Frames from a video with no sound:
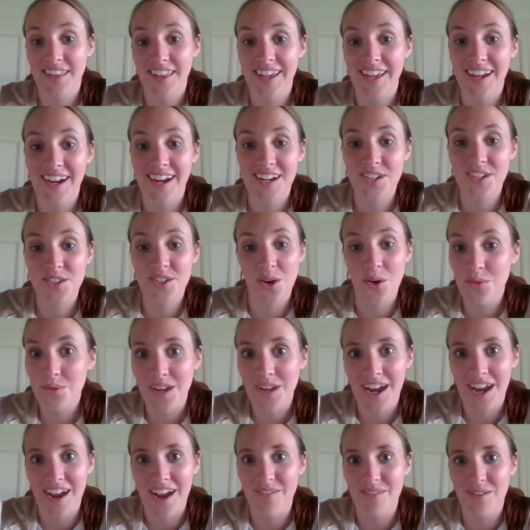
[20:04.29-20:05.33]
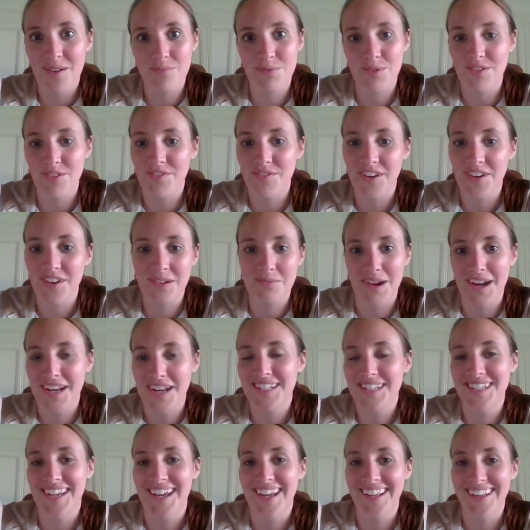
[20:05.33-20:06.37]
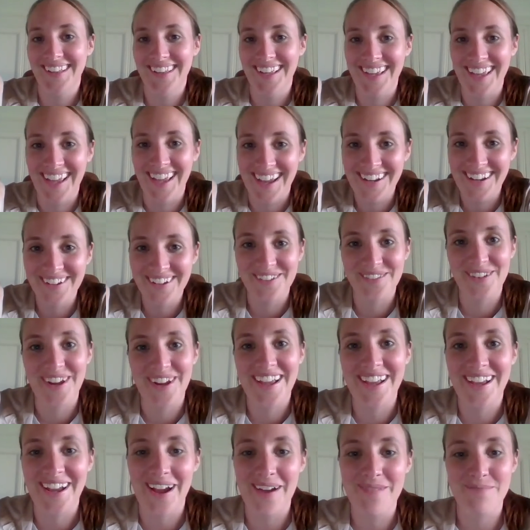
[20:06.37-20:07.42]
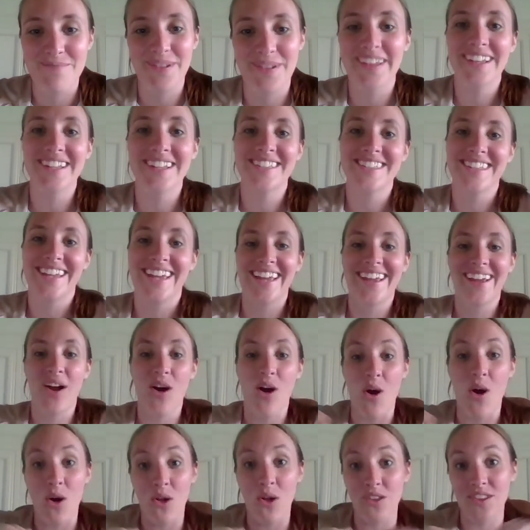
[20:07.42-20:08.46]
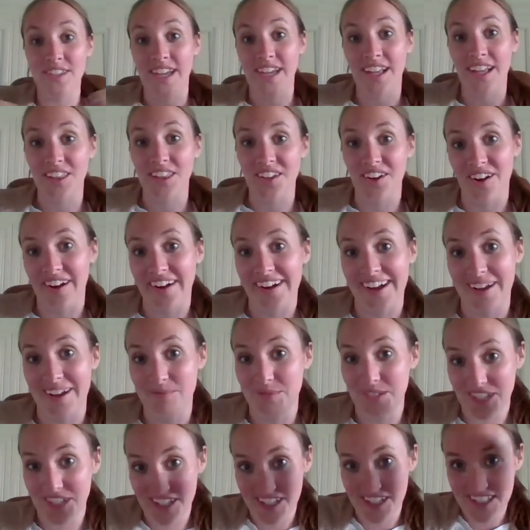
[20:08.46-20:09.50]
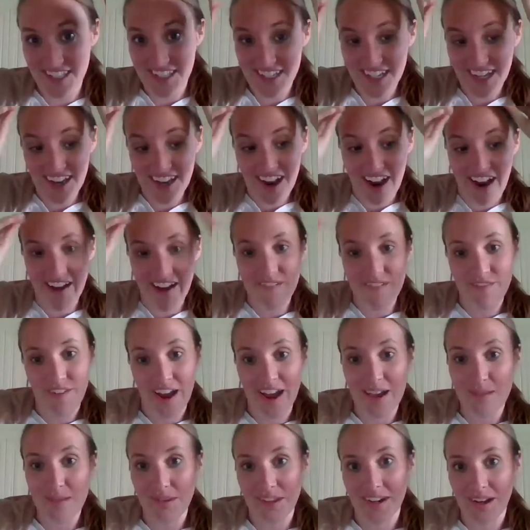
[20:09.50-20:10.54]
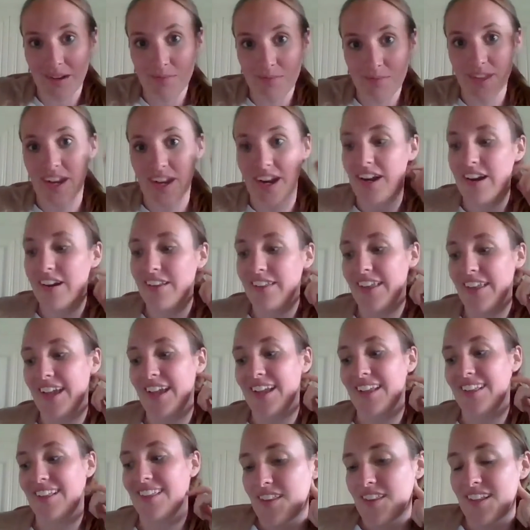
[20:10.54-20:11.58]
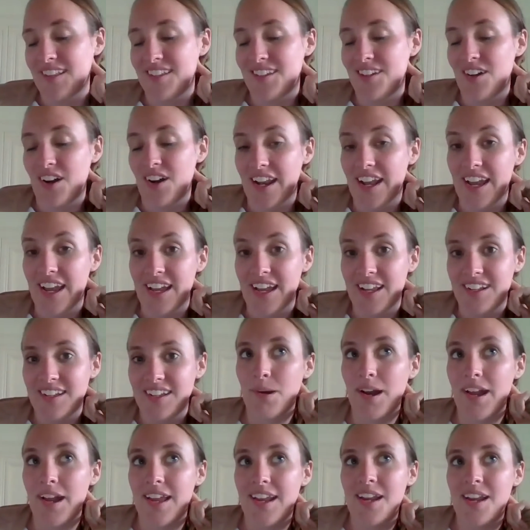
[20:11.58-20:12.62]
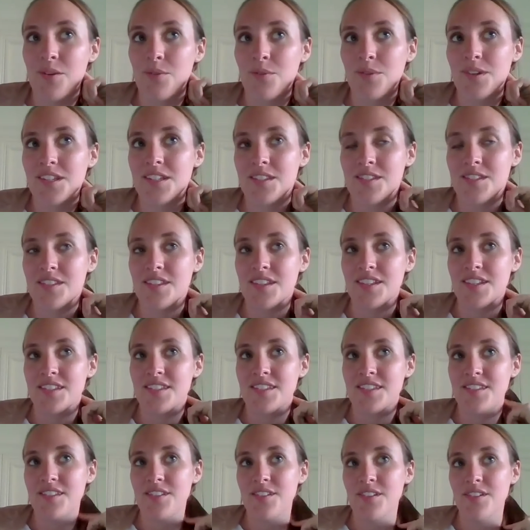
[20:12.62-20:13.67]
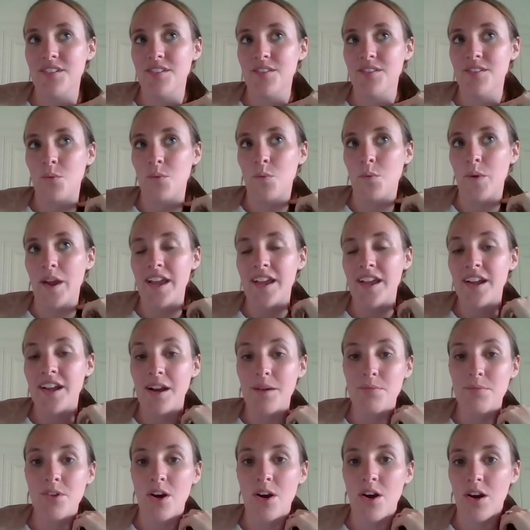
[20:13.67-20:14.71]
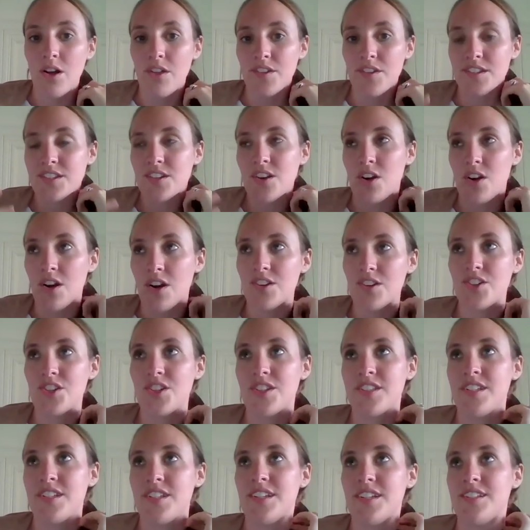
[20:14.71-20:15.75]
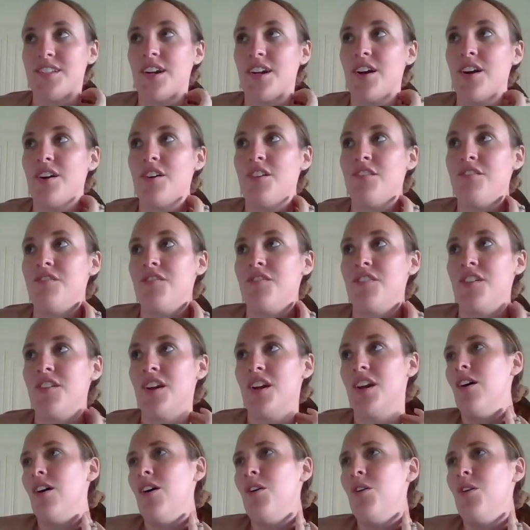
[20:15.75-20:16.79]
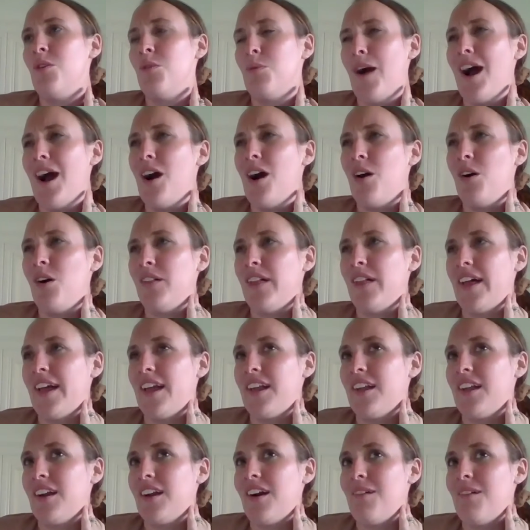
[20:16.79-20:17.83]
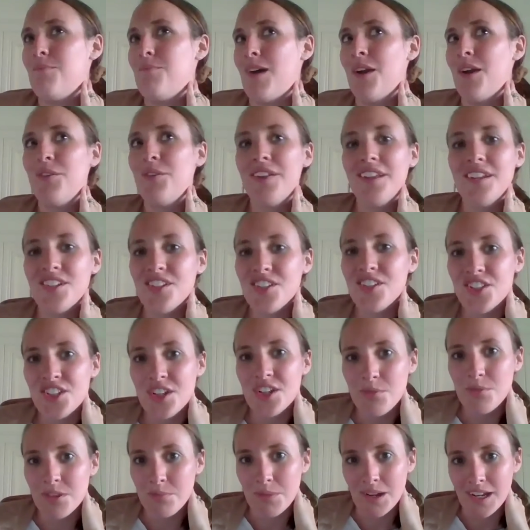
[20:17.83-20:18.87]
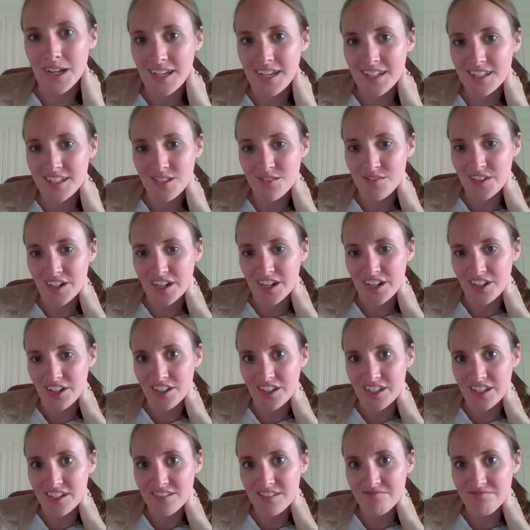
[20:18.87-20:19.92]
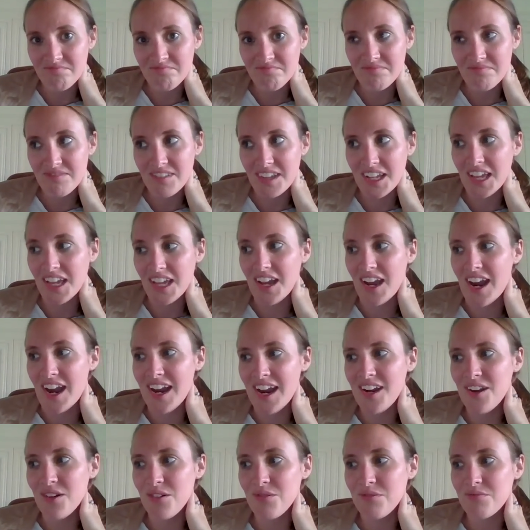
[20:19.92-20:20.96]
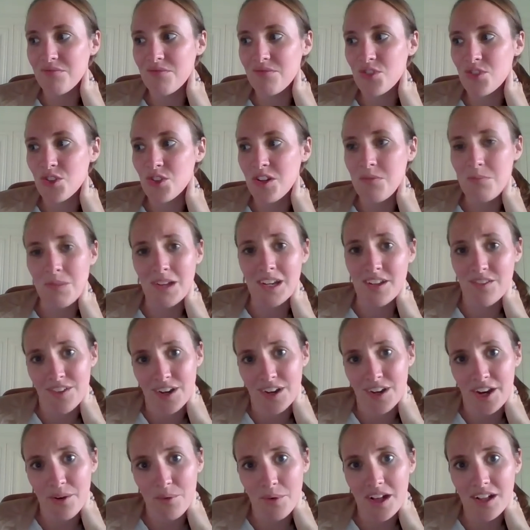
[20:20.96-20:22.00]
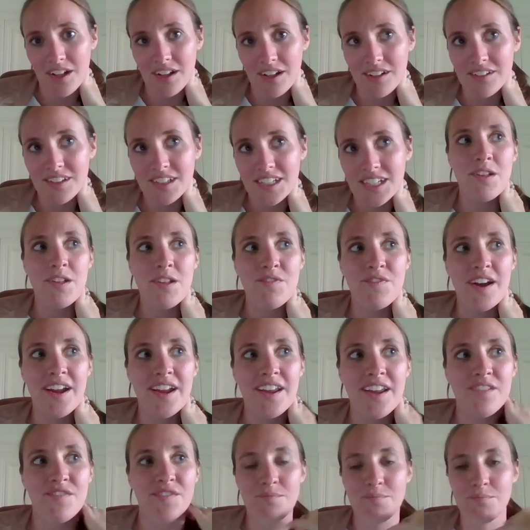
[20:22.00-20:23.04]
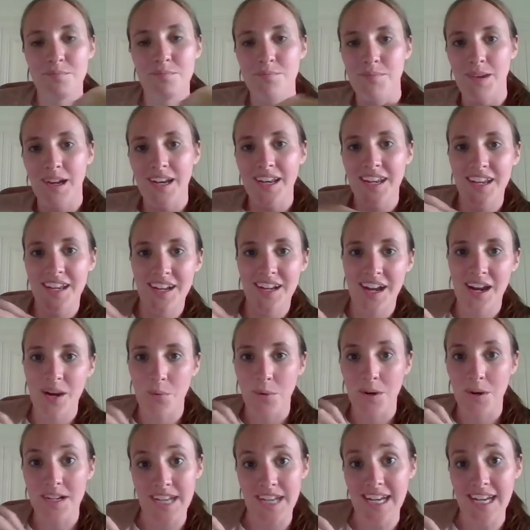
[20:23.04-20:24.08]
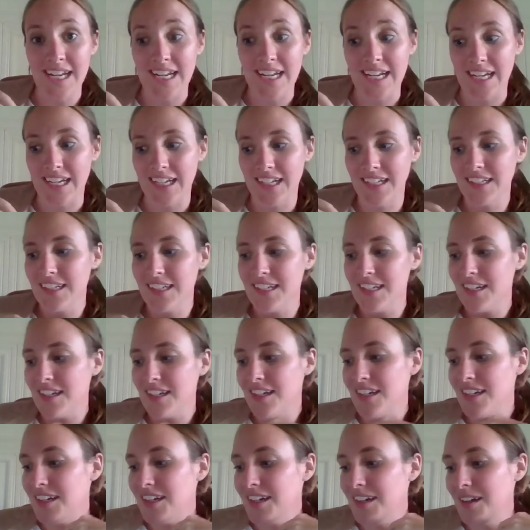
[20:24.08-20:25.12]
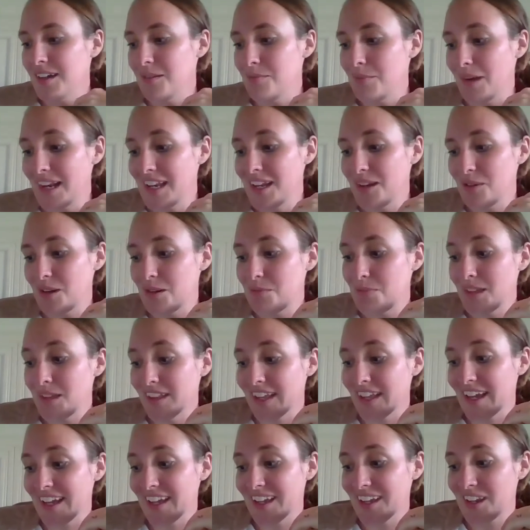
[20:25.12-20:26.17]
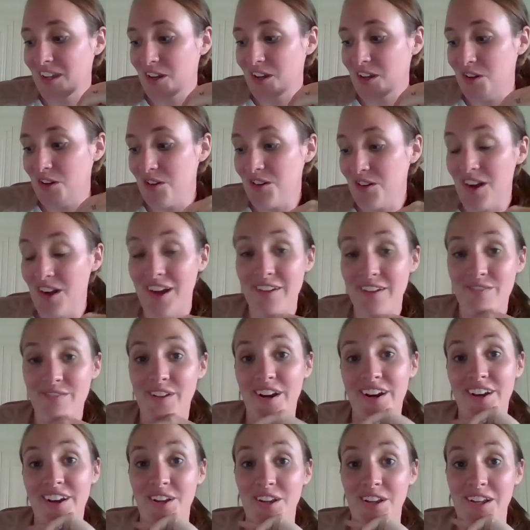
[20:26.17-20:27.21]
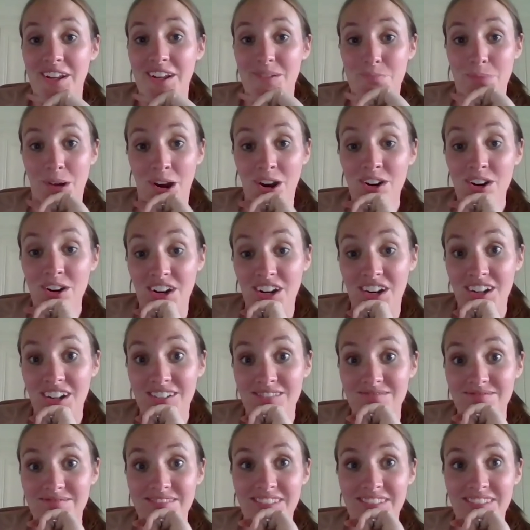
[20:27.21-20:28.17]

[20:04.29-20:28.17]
Like, I don't have a perfect mindset. Like, I don't wake up and it's like all day long I'm just high vibing up there. Like, that's not it. But it was this wake up call, this consciousness of, oh wow, like my relationship with money isn't very good. I don't treat money very well. If money and I were dating, money would be like, you're not a very good partner.